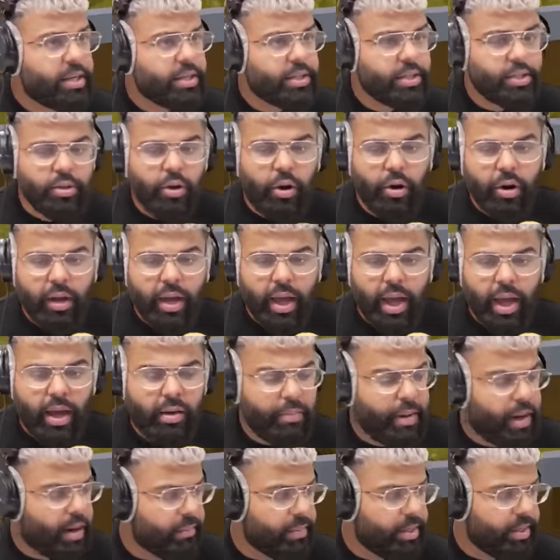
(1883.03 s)
does not care
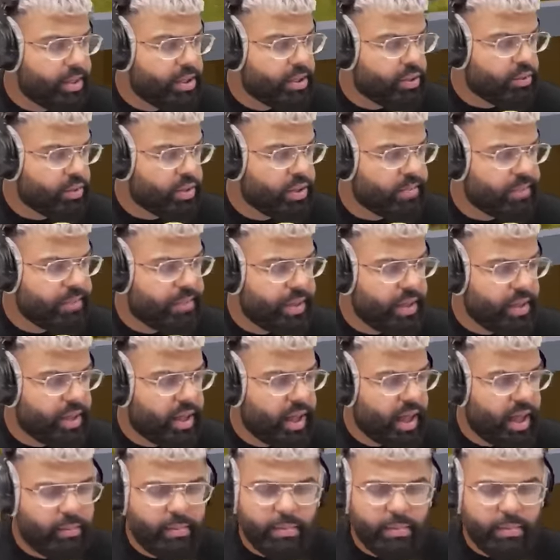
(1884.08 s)
about me. He just wants to beat the game